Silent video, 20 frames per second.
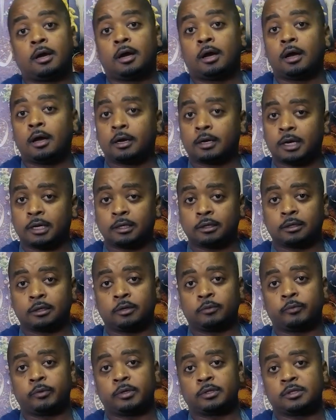kind of give
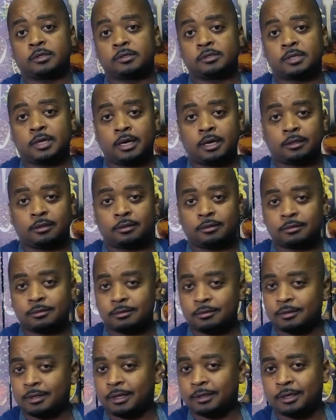rid of that
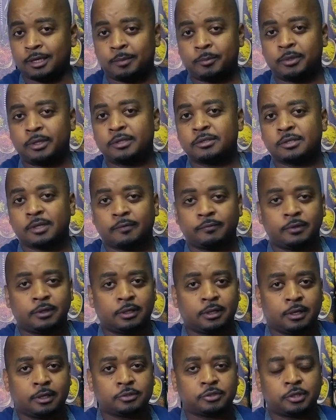gaminess of the
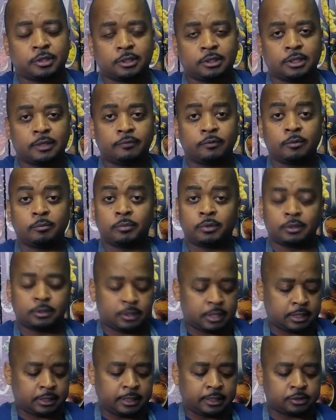chicken liver. But I
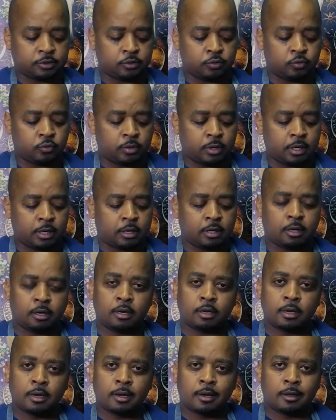like to
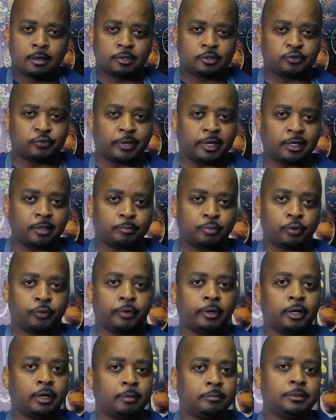drain and puree
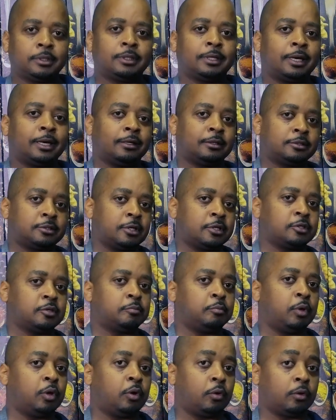them, then add a touch of
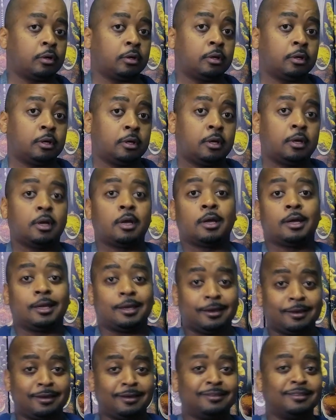milk
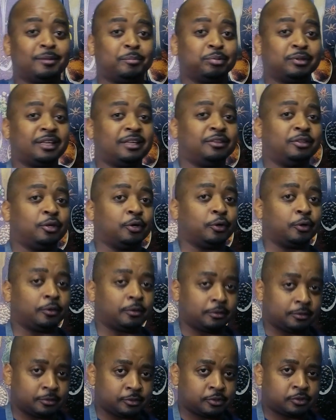in the blender,
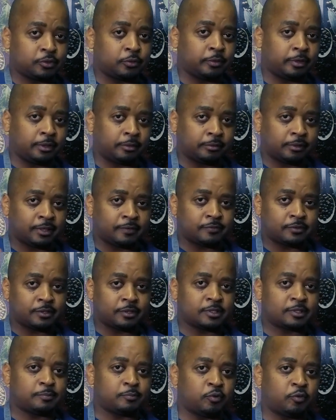so it gives it a
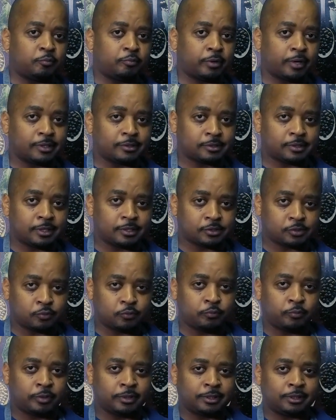smooth process. So
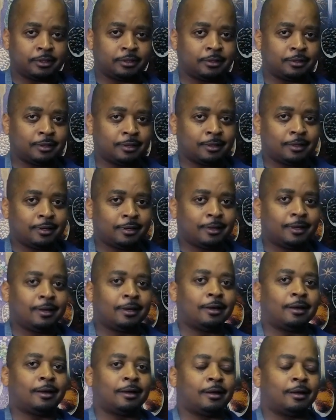really
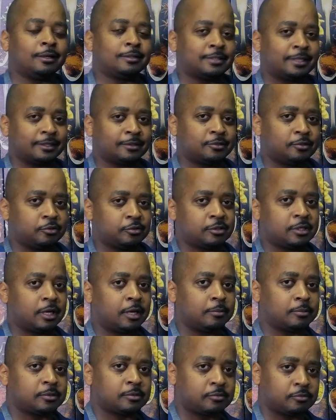take it 2
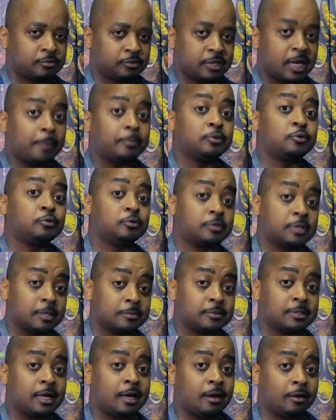steps, chop it 2 steps
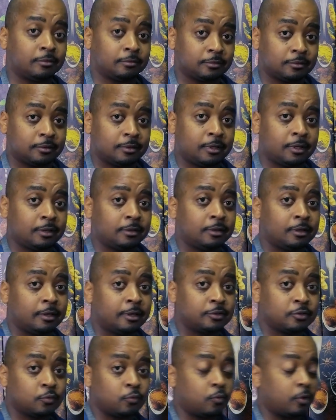down and into
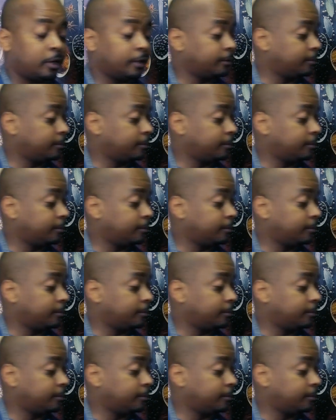one.